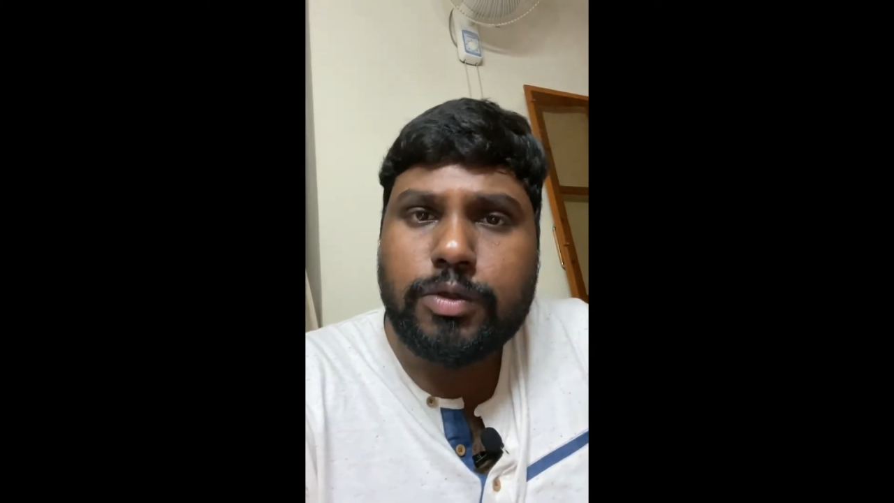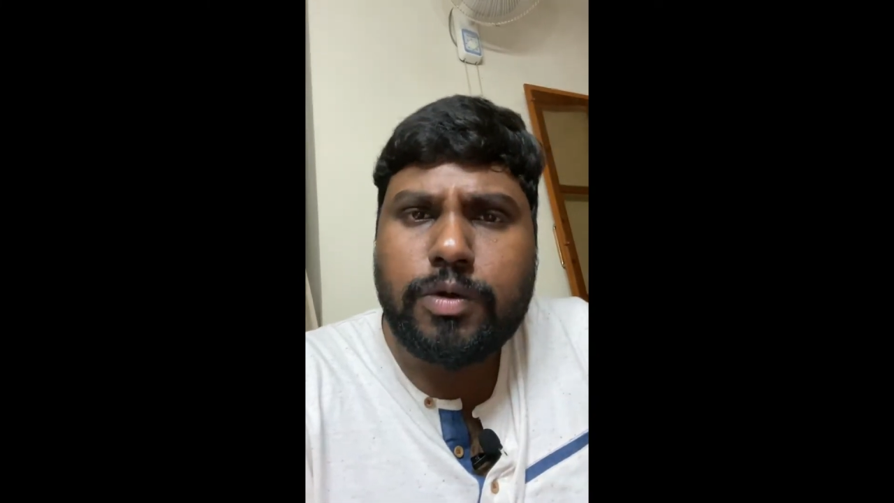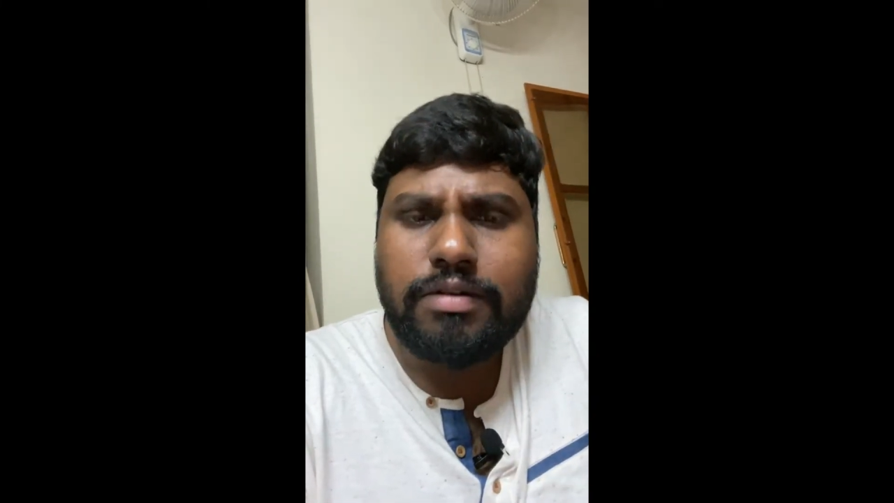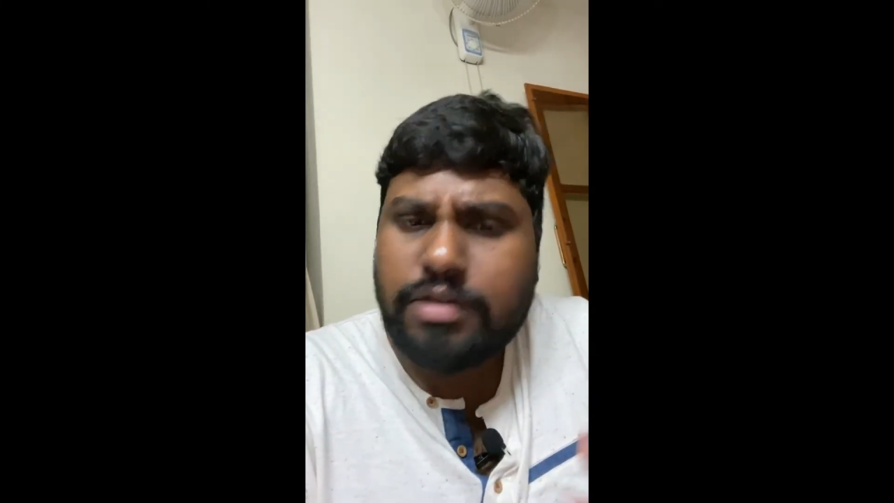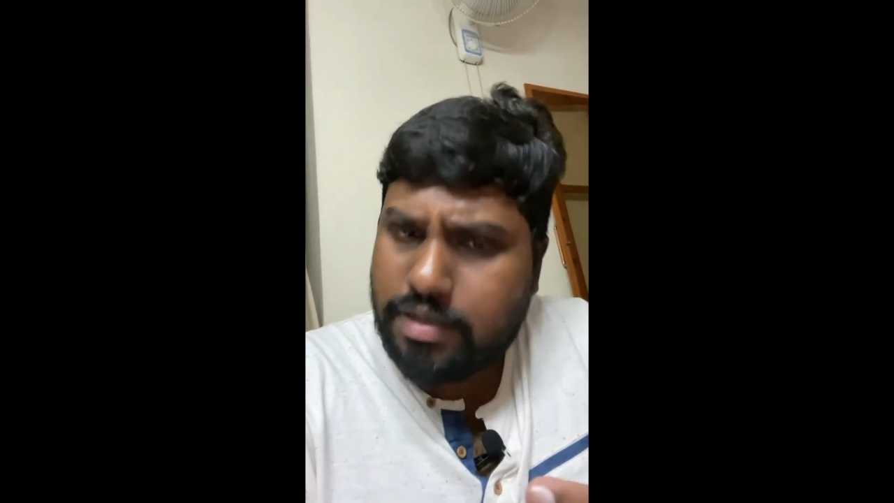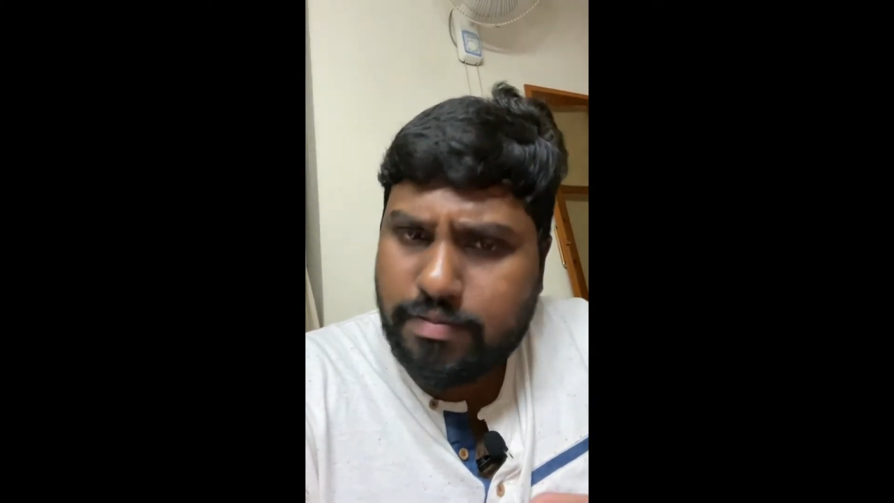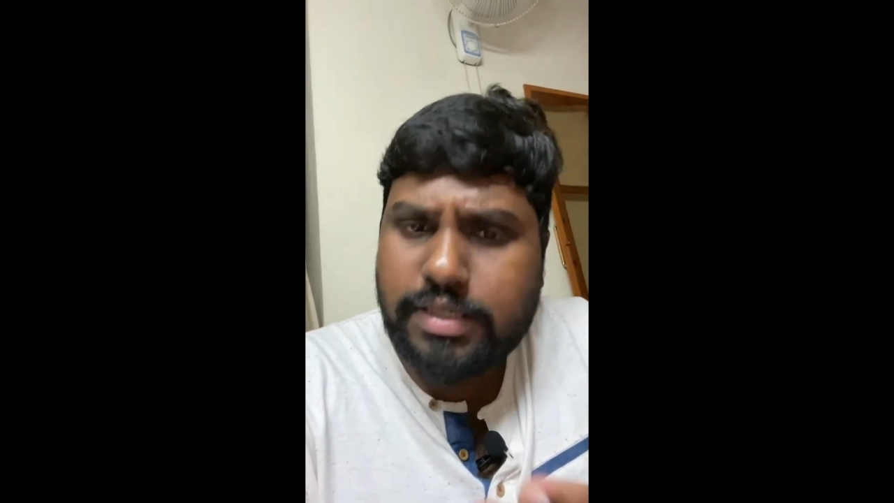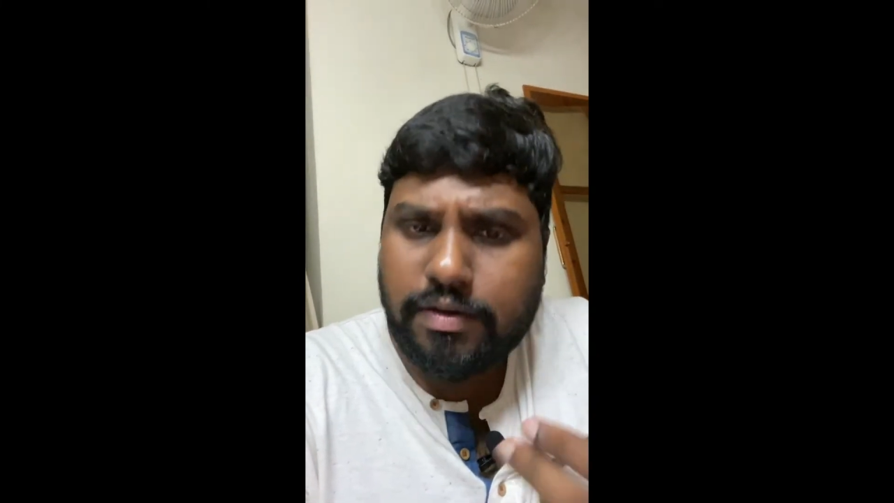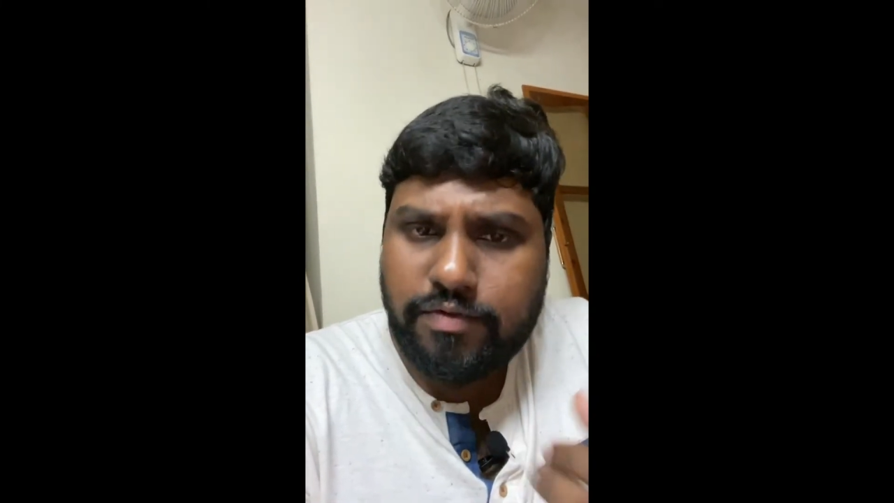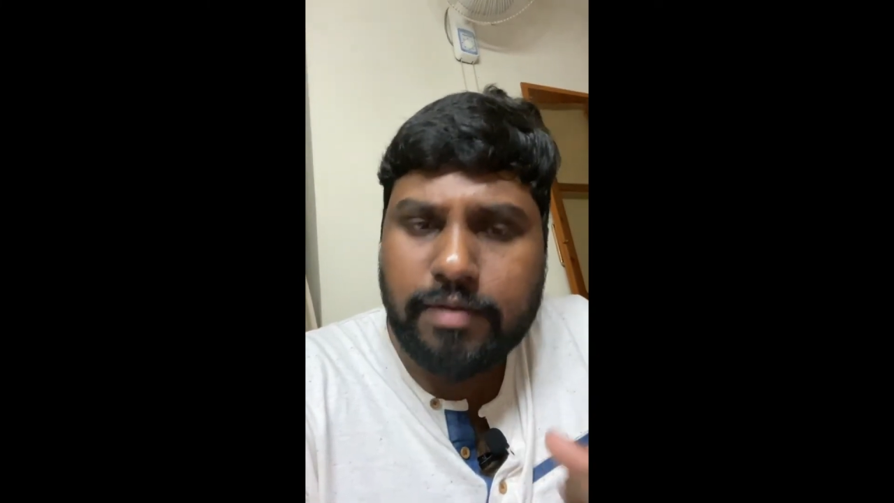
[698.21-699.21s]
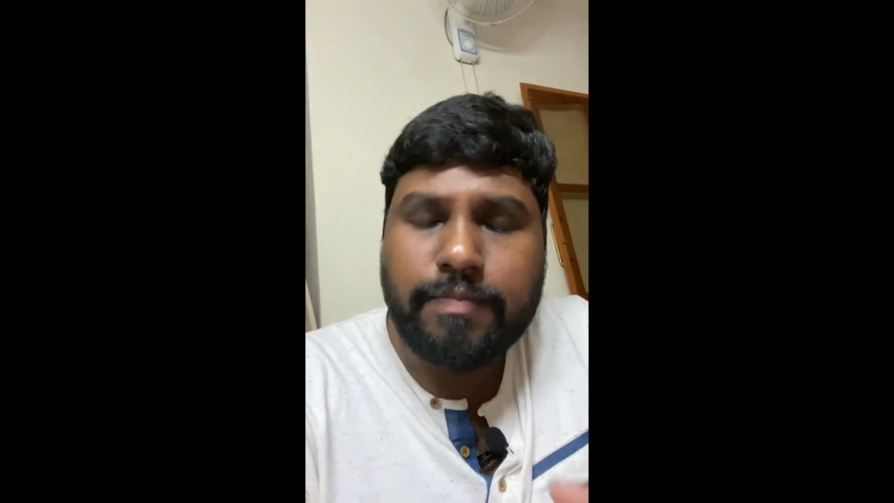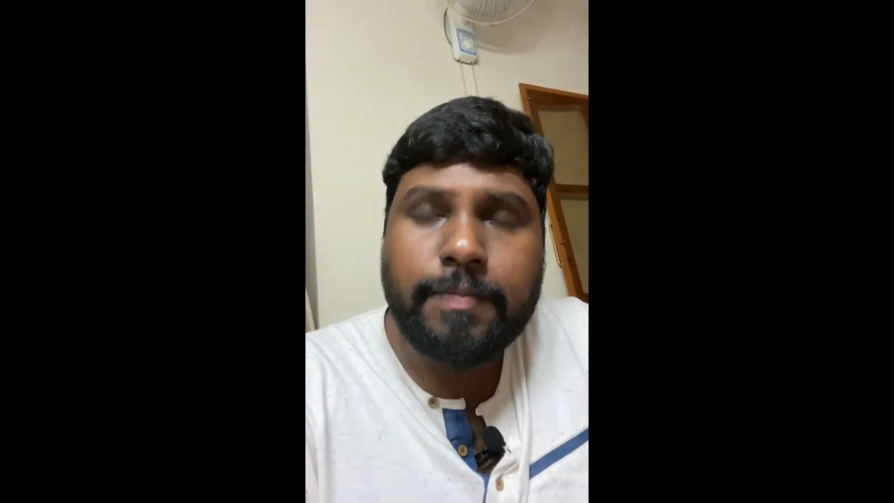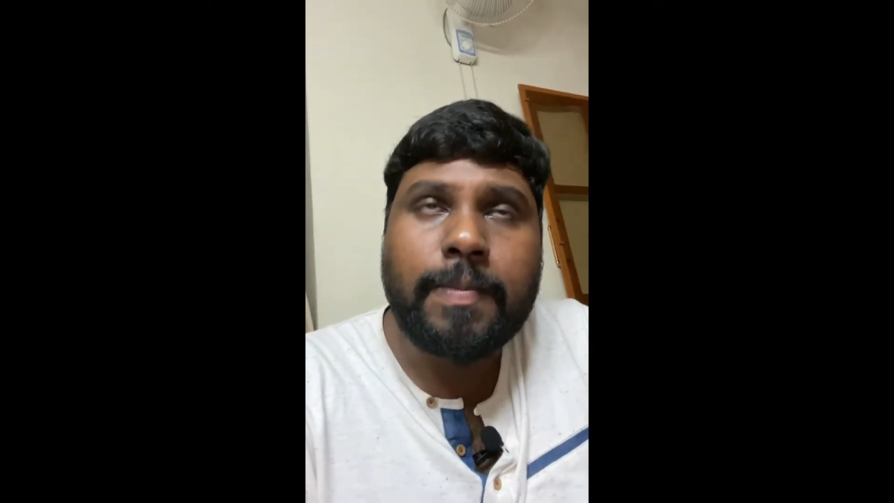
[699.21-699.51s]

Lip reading: So it was amazing film.